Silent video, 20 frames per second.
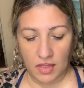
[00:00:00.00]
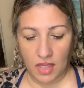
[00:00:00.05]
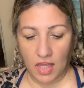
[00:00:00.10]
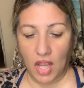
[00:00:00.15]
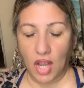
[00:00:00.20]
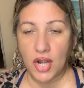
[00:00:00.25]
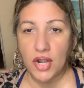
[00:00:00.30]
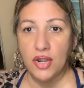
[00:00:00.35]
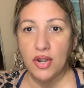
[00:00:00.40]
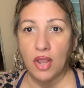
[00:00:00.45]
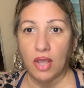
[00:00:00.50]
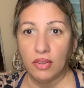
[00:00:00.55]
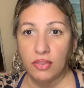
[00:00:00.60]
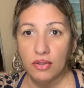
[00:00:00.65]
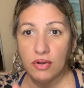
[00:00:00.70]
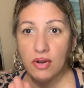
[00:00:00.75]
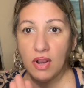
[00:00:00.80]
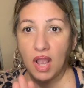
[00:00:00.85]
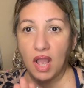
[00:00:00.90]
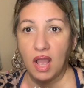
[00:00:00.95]

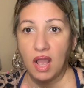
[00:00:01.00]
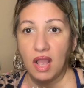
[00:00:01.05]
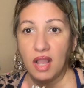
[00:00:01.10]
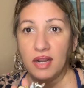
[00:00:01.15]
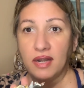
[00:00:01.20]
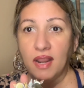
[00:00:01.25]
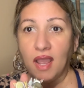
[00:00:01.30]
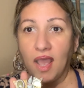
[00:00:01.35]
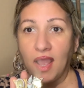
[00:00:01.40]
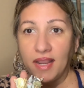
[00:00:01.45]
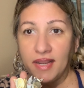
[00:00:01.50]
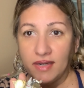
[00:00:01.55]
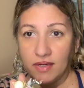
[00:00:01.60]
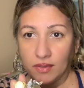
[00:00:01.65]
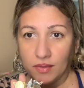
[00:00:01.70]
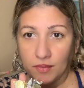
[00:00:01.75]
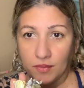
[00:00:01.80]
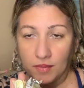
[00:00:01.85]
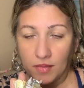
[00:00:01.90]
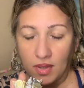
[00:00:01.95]
Another odd
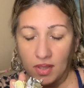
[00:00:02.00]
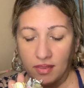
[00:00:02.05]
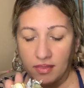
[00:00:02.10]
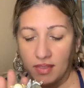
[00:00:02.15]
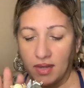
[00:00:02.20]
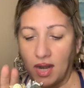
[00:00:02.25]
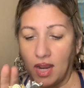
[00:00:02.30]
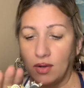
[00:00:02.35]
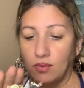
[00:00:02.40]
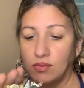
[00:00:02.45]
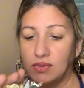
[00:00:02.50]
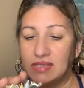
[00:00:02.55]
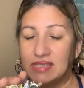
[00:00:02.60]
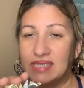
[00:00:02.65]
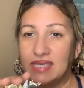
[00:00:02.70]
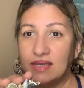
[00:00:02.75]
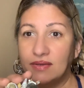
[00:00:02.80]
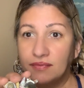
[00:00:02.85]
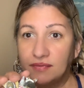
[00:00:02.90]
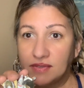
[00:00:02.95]
item that I was
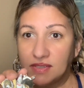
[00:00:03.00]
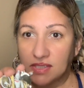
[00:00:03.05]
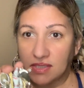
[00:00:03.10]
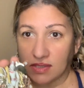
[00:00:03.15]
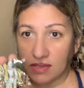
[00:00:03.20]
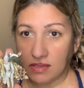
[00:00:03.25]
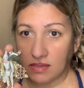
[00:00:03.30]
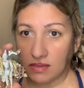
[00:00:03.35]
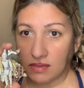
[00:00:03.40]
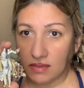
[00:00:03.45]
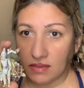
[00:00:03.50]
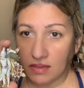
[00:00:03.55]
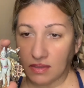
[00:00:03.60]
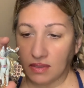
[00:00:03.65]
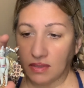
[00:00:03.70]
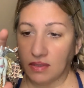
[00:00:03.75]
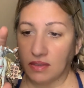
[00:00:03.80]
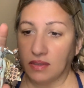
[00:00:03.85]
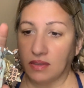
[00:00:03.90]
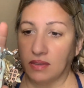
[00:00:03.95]
gifted
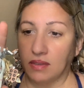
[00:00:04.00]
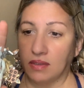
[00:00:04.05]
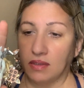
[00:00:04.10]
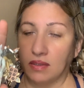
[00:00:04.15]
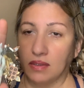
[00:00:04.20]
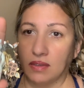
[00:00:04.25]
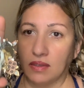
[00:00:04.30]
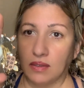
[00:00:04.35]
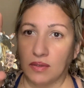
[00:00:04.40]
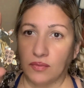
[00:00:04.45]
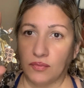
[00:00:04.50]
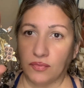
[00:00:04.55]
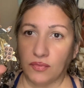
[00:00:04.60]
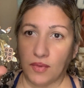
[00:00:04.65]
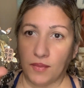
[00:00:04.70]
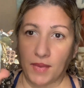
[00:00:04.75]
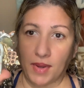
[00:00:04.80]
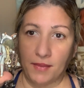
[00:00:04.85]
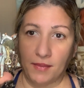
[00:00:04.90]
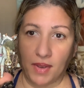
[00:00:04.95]
for
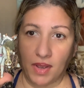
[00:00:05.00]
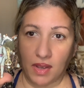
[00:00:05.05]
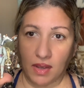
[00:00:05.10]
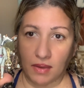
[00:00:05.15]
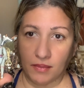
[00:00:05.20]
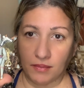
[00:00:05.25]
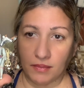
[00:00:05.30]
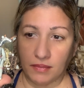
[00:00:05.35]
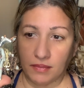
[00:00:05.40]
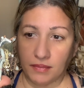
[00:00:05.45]
my mom.